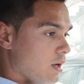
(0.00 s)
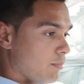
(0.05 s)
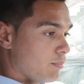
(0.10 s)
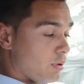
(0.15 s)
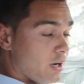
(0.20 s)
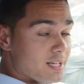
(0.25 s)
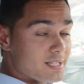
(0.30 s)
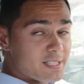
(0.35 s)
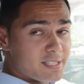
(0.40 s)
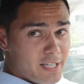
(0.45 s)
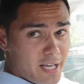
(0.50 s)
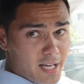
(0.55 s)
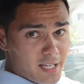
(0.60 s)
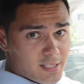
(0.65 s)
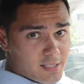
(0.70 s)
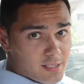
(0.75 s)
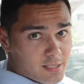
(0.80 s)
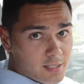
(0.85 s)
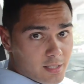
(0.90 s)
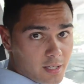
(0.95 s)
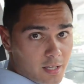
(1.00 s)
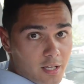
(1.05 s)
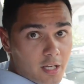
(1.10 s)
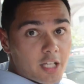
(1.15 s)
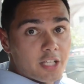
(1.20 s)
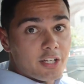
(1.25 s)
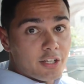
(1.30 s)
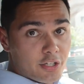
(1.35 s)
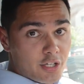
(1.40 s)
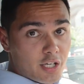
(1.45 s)
press yes,
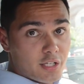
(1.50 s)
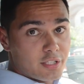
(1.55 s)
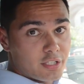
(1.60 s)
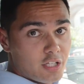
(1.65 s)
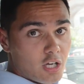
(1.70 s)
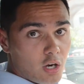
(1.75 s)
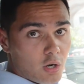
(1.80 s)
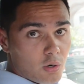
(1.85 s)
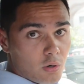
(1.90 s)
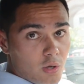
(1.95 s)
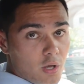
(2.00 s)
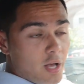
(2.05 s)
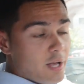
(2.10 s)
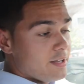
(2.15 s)
you're good to go.